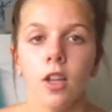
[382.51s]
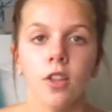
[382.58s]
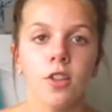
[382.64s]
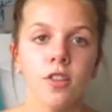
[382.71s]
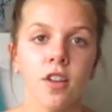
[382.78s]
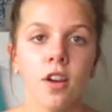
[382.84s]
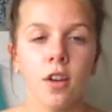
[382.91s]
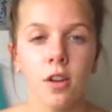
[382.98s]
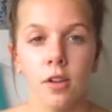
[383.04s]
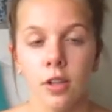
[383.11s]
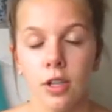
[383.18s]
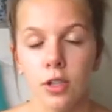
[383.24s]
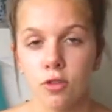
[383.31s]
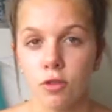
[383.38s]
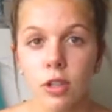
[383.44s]
So
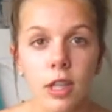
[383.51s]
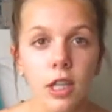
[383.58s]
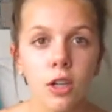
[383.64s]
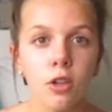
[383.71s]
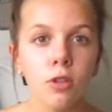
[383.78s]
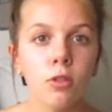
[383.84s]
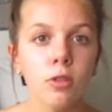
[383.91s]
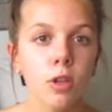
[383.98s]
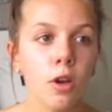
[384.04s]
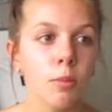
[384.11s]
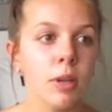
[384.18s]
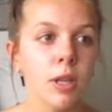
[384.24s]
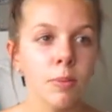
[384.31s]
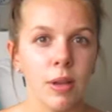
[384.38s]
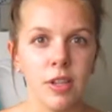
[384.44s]
it's really cool. Not
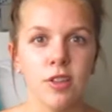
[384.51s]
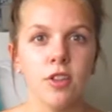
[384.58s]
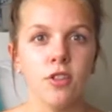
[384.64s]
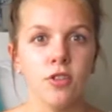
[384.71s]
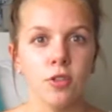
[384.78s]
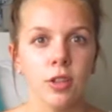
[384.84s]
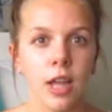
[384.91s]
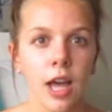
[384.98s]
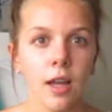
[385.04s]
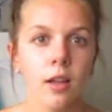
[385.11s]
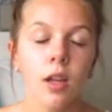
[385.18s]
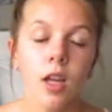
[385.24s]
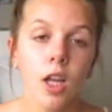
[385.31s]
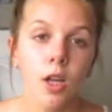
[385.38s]
many places do that,